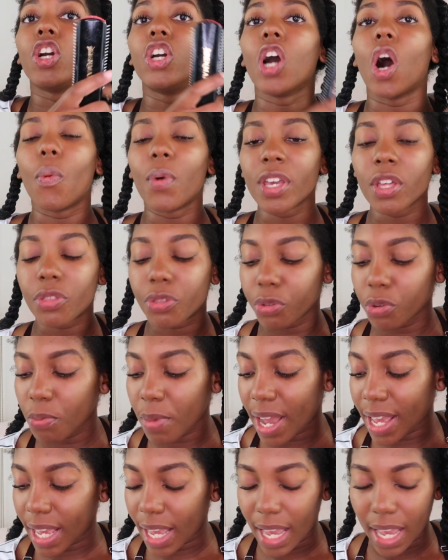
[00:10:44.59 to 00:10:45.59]
Going through
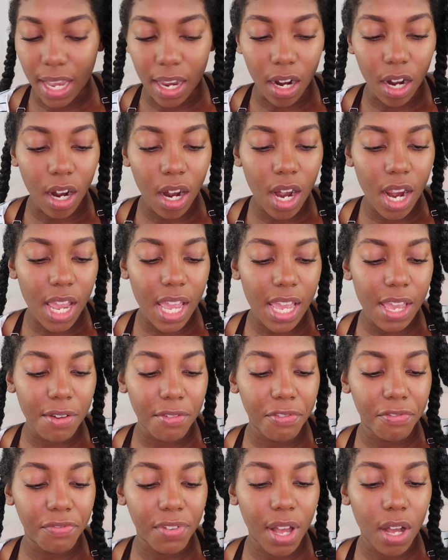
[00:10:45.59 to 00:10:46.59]
my hair,
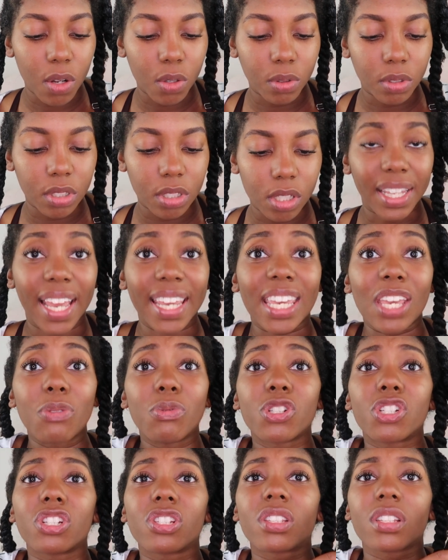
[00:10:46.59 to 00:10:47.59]
it felt like it
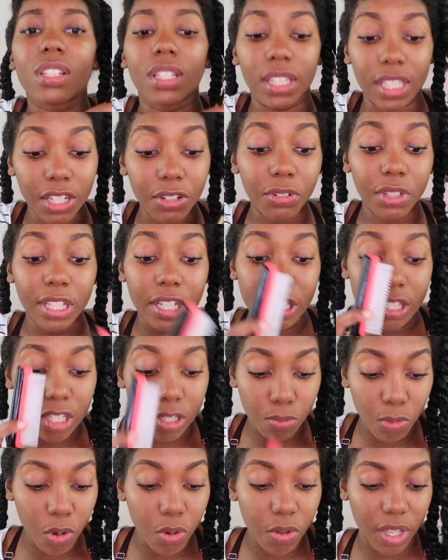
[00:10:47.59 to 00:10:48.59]
was just literally
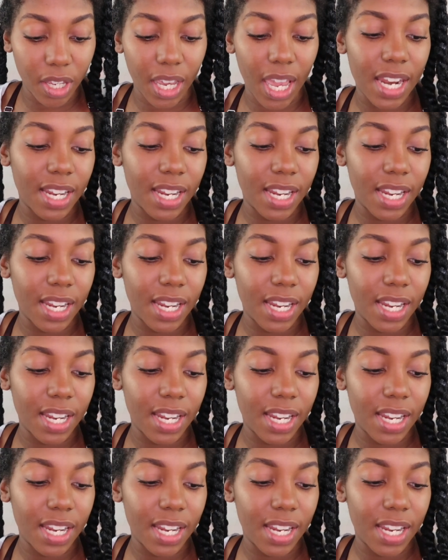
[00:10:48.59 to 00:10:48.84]
smoothing,